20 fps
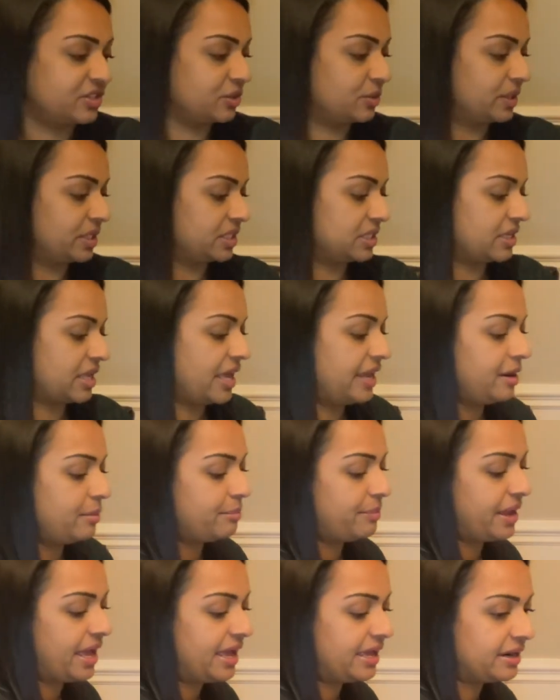So it's not a
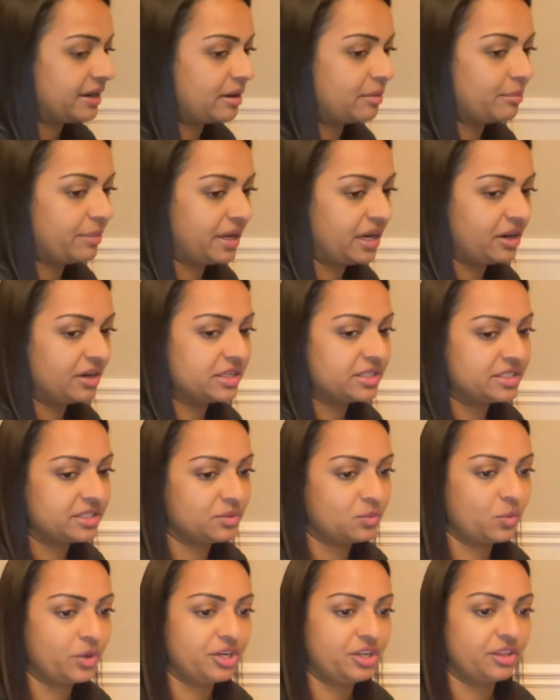bad
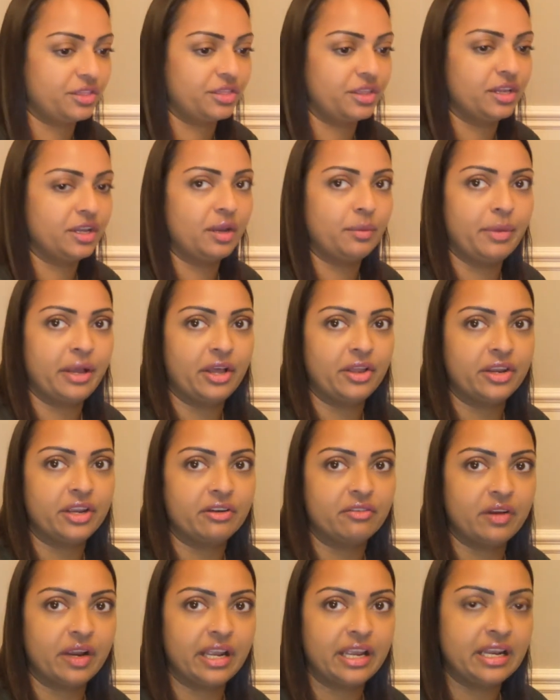comparison when you think about
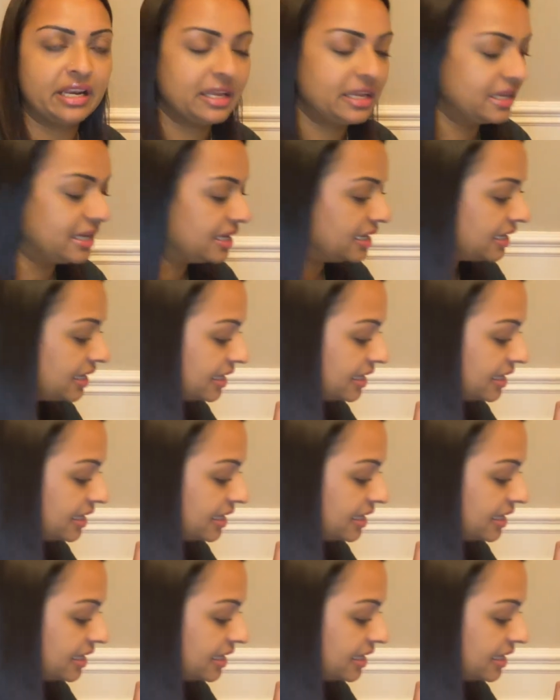it, right?